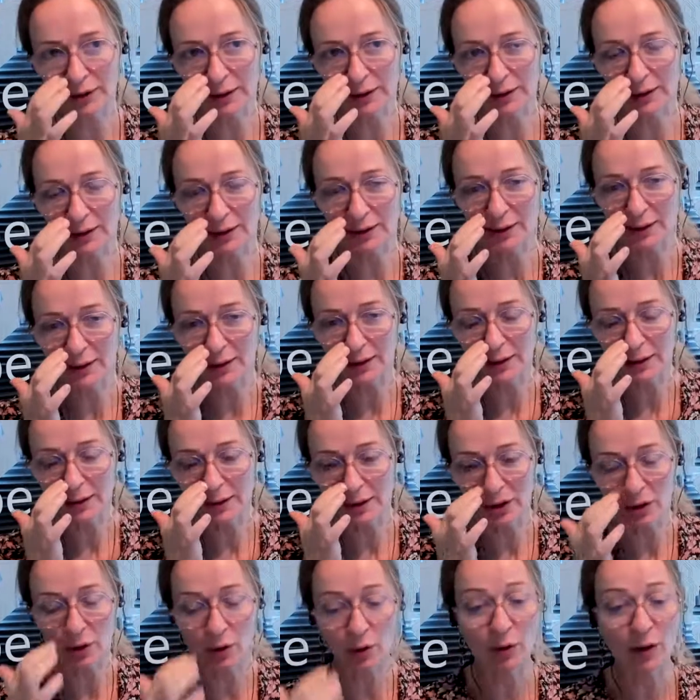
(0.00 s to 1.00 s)
And
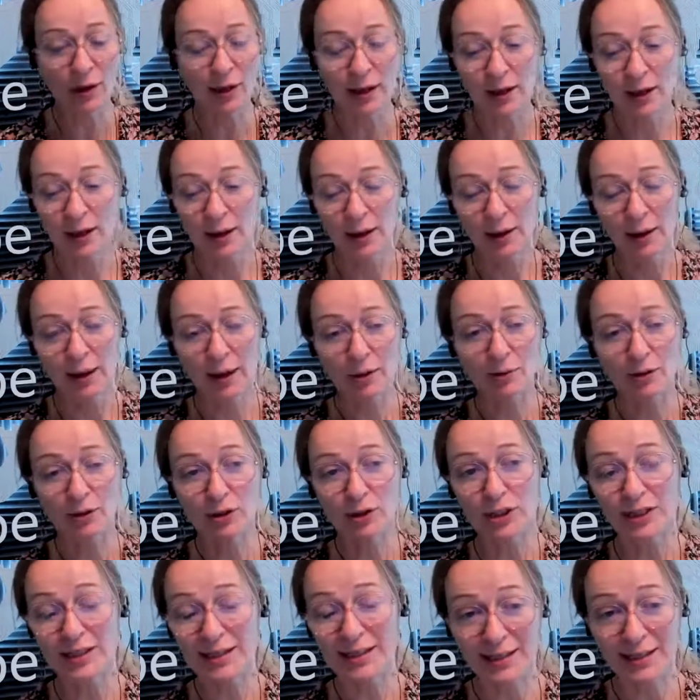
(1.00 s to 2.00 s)
so I will
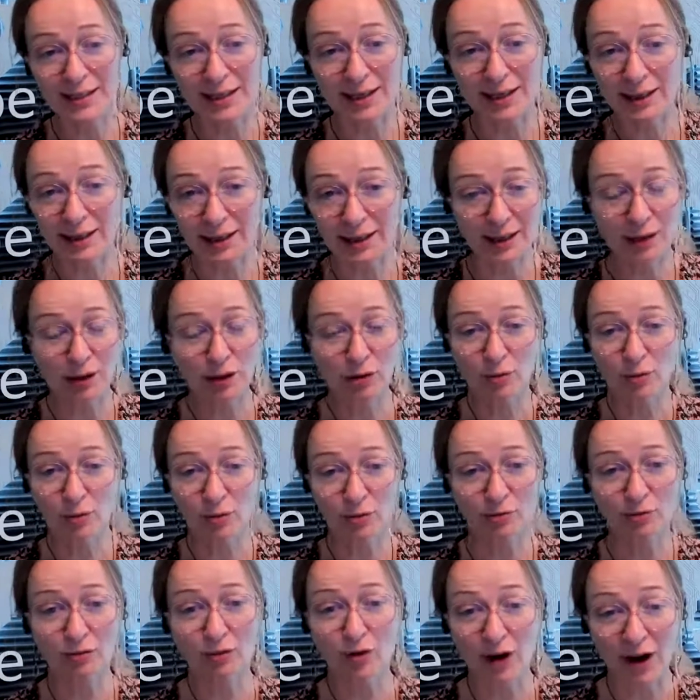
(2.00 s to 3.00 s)
just say thank
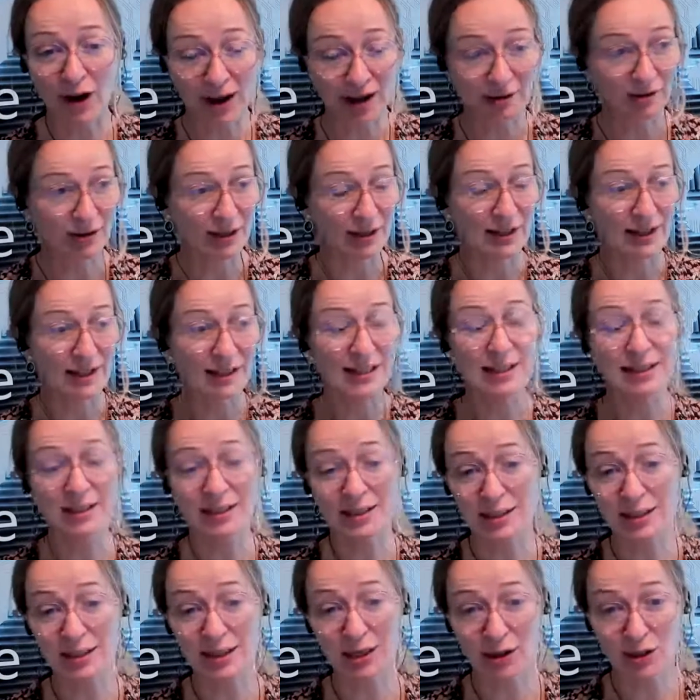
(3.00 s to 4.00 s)
you for having these
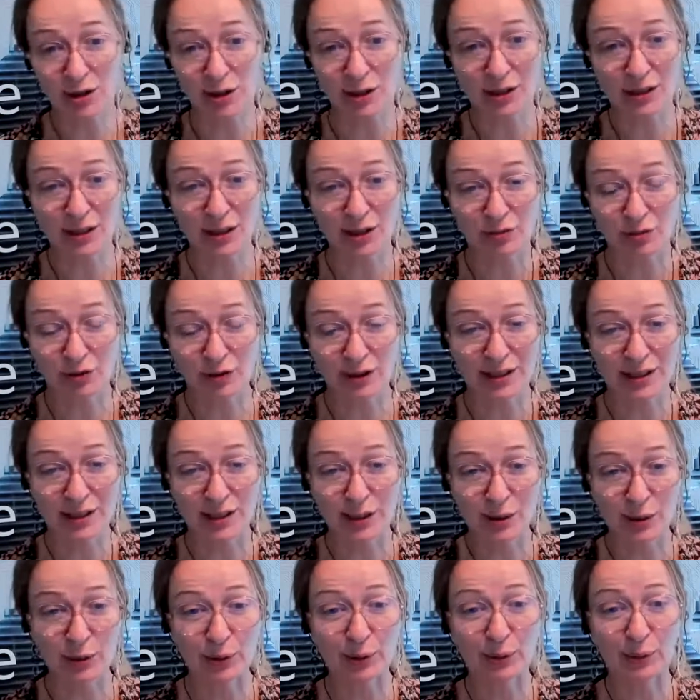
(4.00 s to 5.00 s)
discussions for
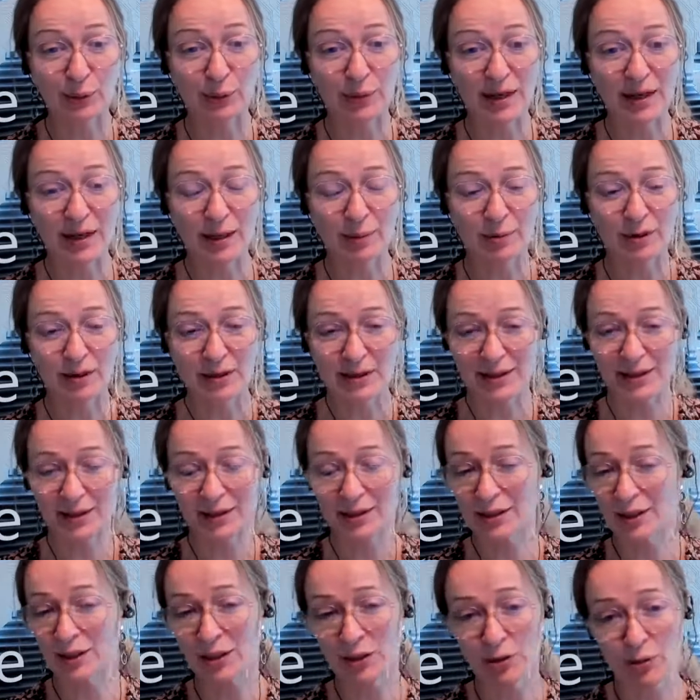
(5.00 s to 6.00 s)
this whole week, because
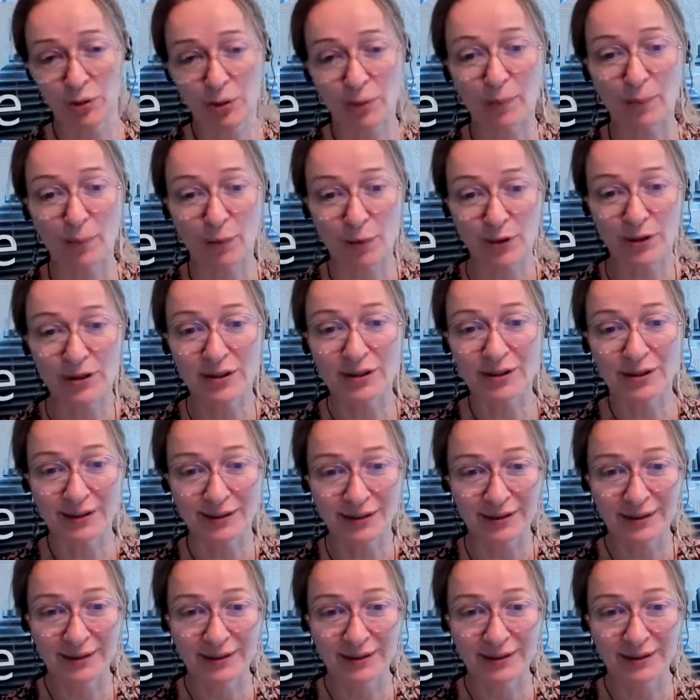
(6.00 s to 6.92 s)
it's so important.